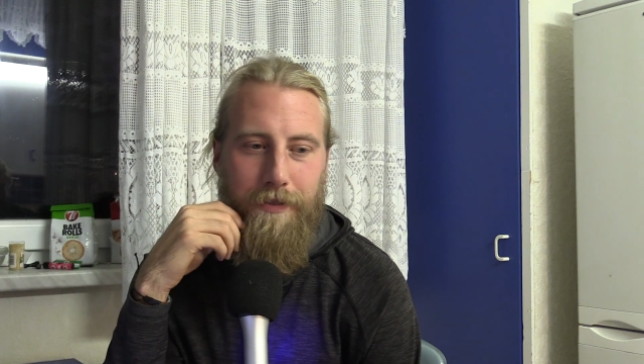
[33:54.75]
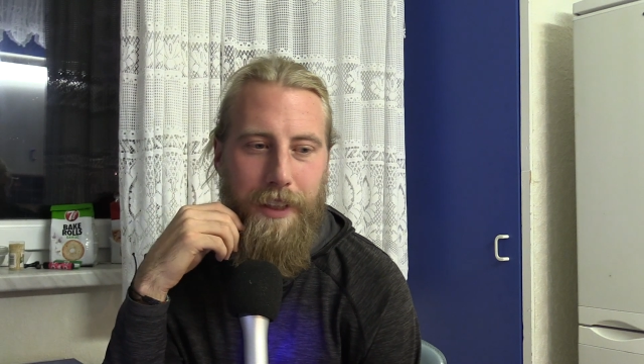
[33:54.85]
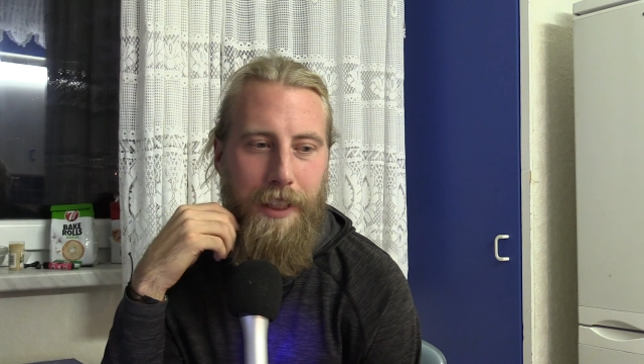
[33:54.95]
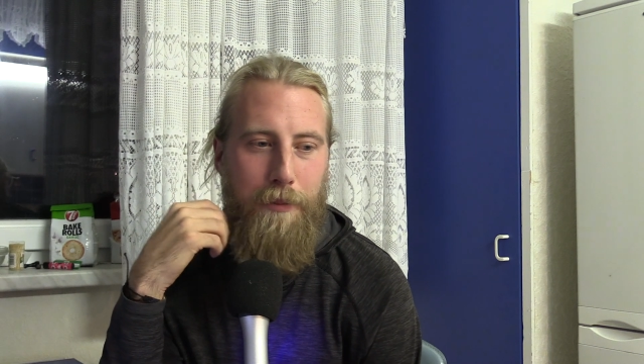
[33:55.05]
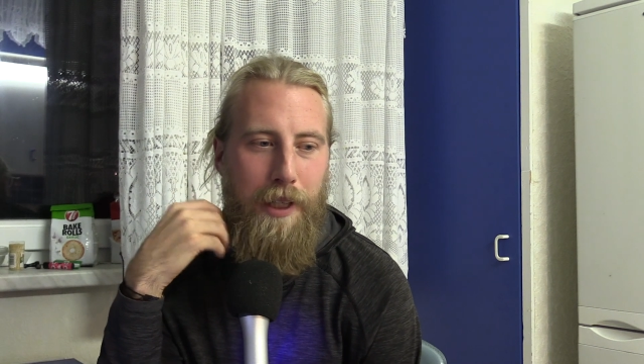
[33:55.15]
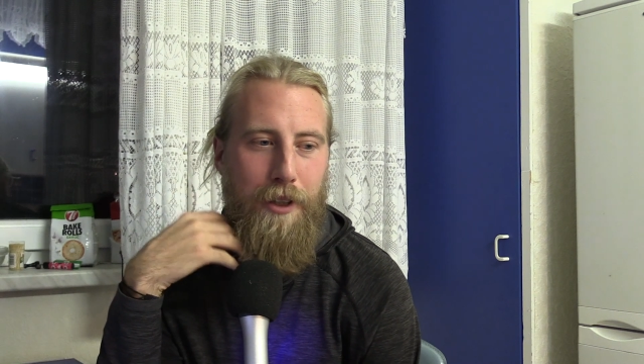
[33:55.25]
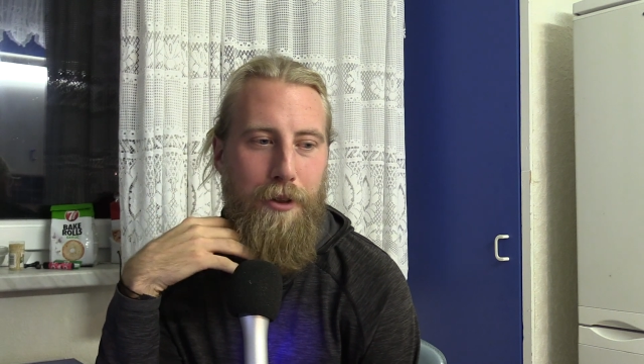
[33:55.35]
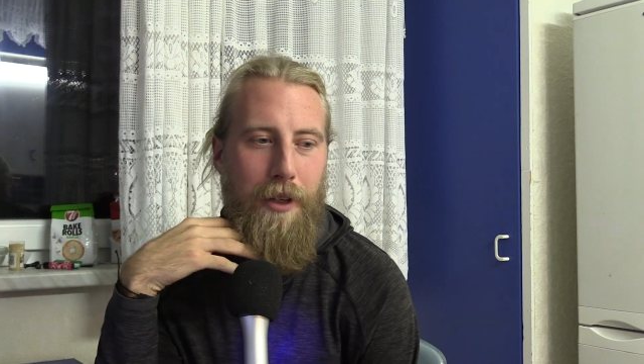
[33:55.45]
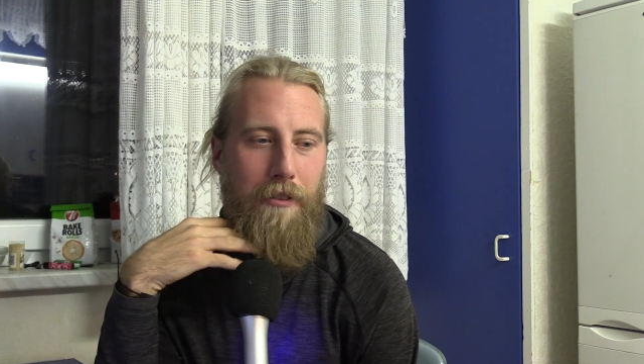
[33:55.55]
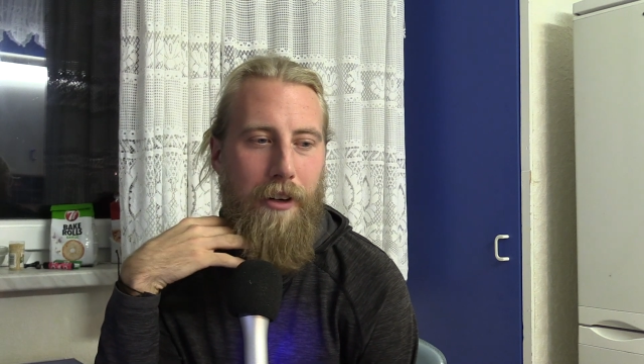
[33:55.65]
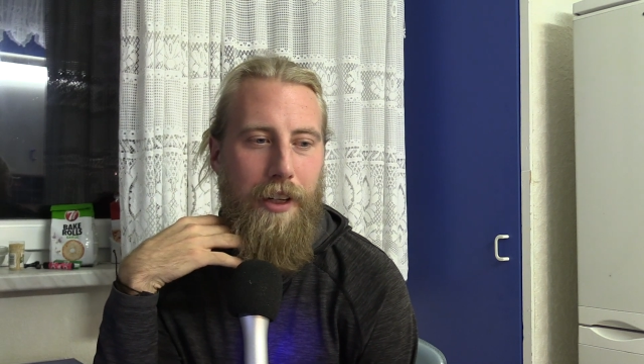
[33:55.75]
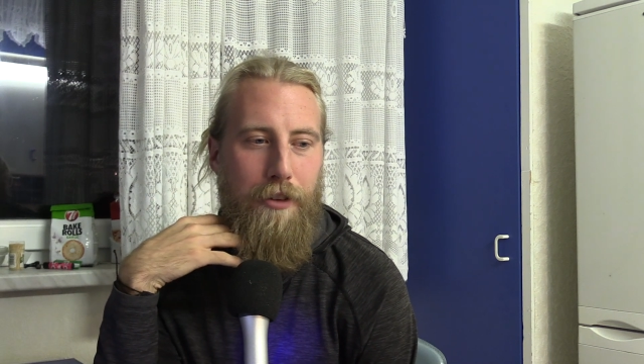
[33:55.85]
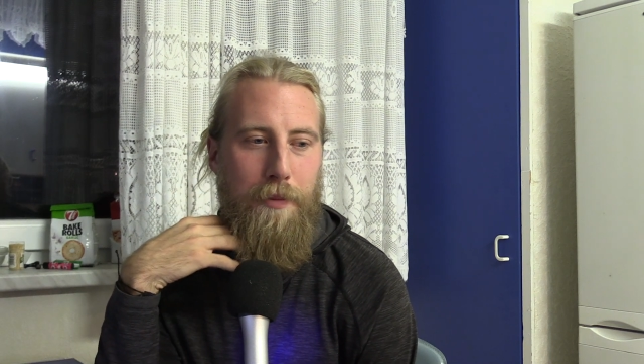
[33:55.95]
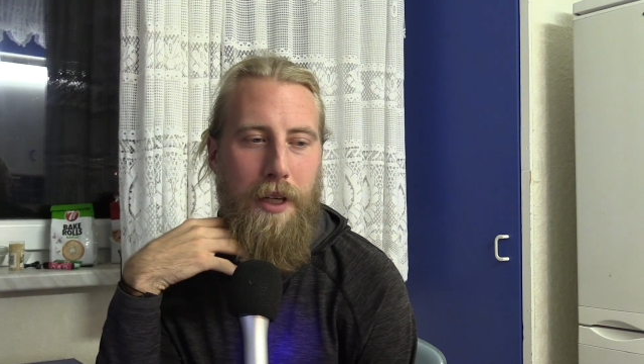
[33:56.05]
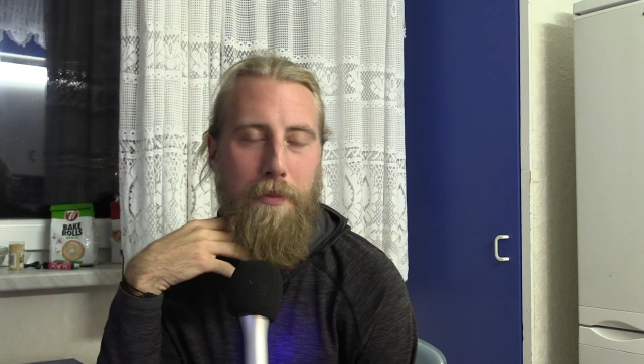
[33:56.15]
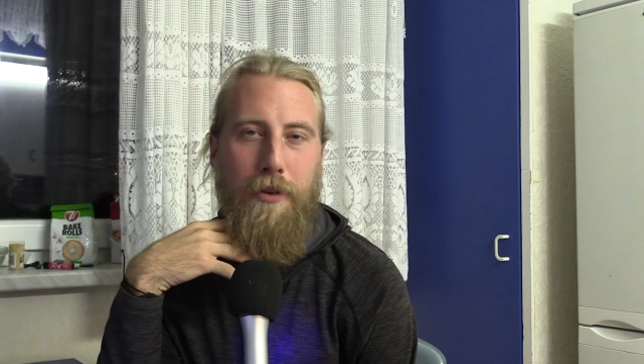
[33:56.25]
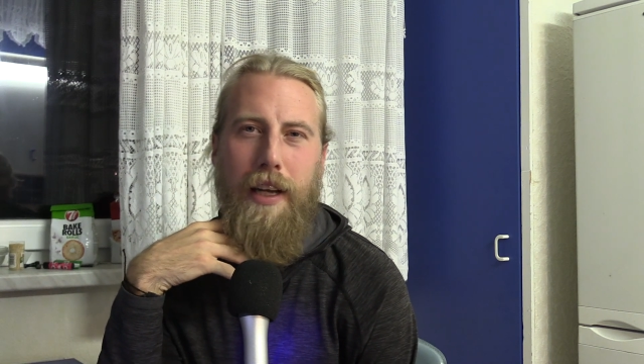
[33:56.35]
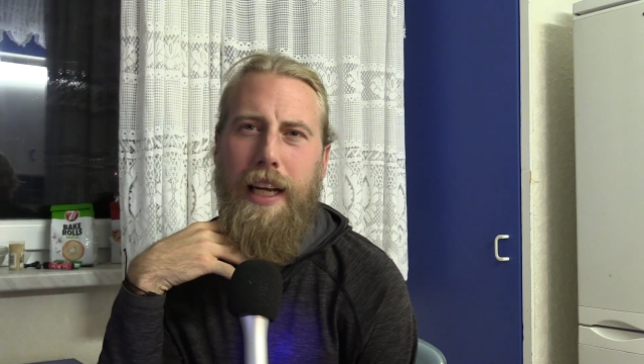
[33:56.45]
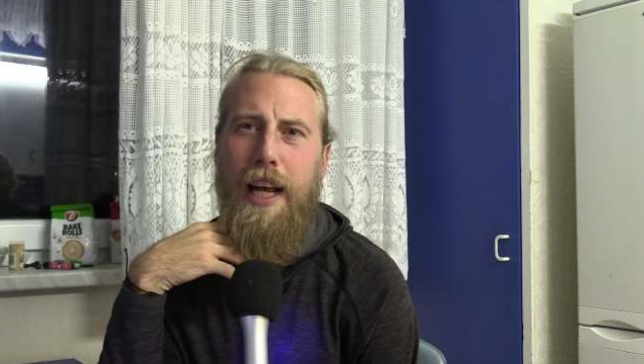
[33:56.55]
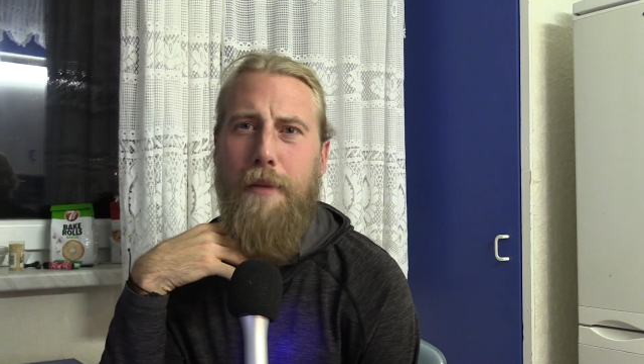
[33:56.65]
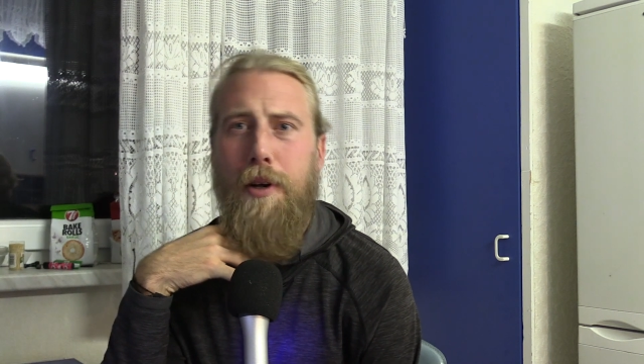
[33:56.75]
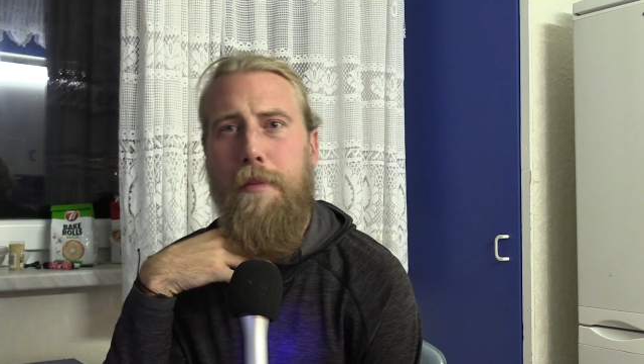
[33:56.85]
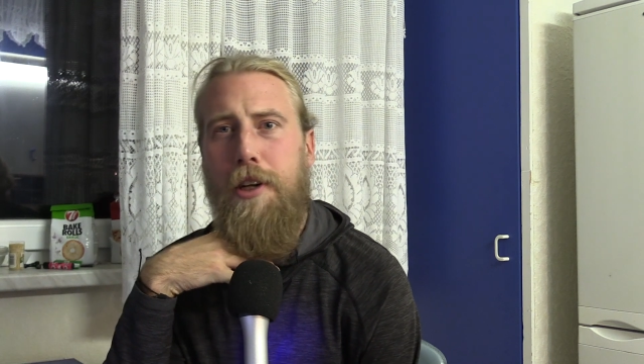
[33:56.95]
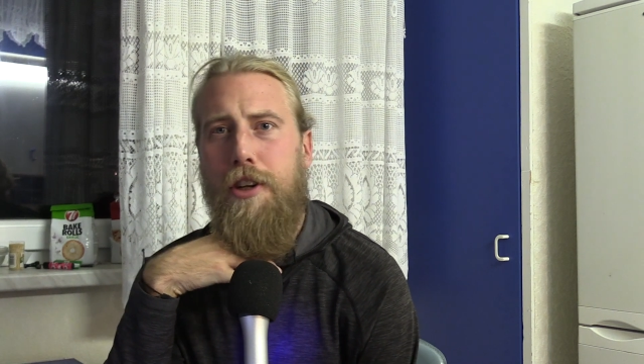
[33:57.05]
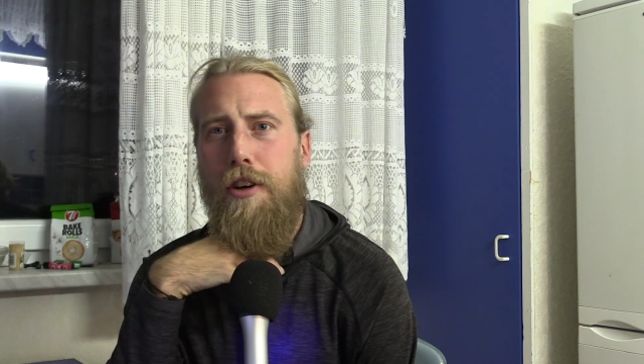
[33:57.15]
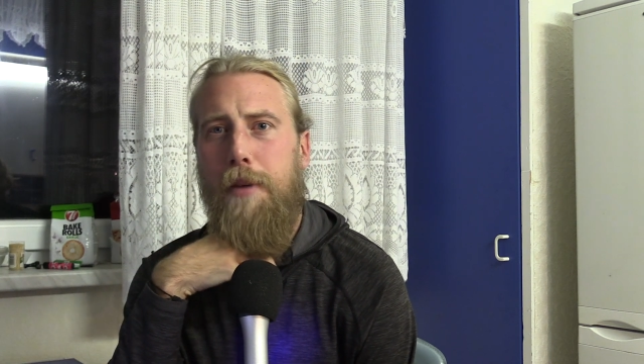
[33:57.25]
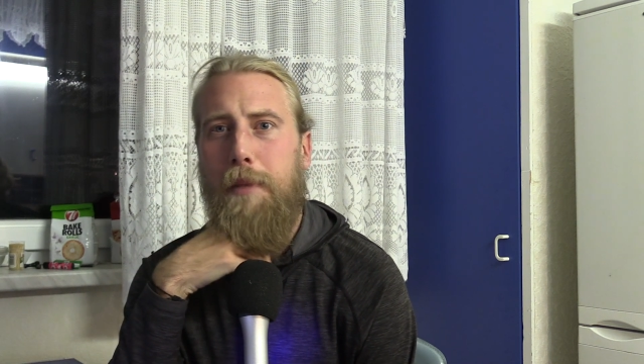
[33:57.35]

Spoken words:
Anybody who ever hits me up is like, hey, I'm coming to Europe.